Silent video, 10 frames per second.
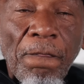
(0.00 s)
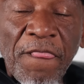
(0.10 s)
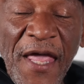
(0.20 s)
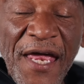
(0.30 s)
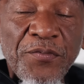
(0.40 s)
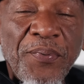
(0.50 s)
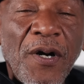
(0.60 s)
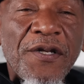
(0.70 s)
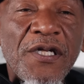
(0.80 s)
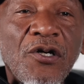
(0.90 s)
You had the
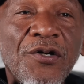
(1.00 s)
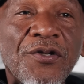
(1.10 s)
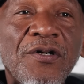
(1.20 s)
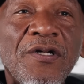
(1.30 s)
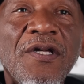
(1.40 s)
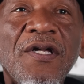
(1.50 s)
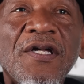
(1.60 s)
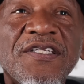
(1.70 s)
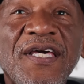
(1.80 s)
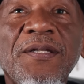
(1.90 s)
party going on.
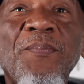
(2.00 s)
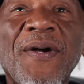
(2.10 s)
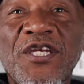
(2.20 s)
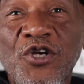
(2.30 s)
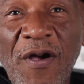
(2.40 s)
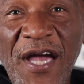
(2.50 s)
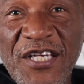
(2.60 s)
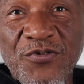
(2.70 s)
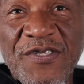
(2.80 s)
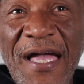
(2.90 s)
Teddy
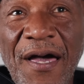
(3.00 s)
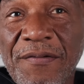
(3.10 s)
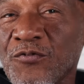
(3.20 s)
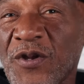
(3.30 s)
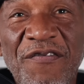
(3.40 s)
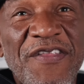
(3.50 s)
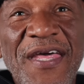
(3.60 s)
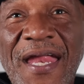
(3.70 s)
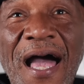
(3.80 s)
Pendergrass was out, whatever that